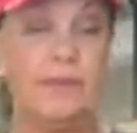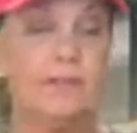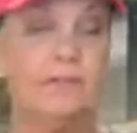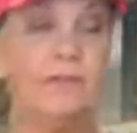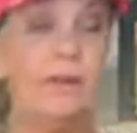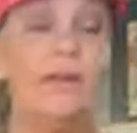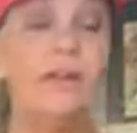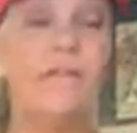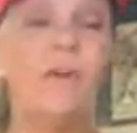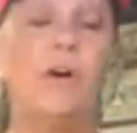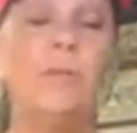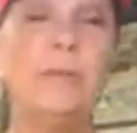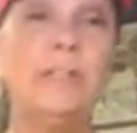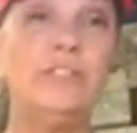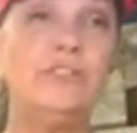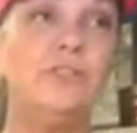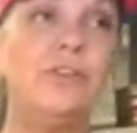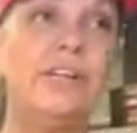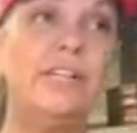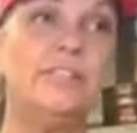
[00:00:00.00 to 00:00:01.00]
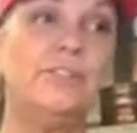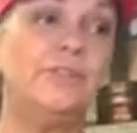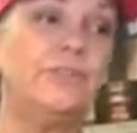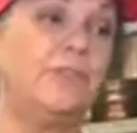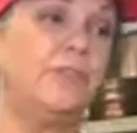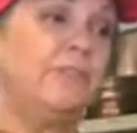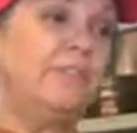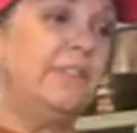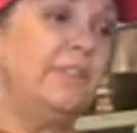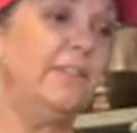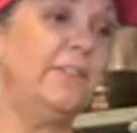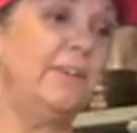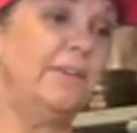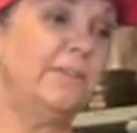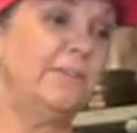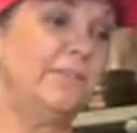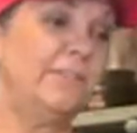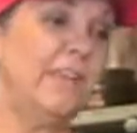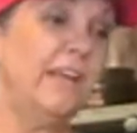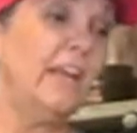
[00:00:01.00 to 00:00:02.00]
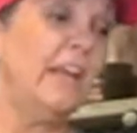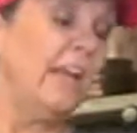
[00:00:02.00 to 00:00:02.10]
So I have all my transfers in those.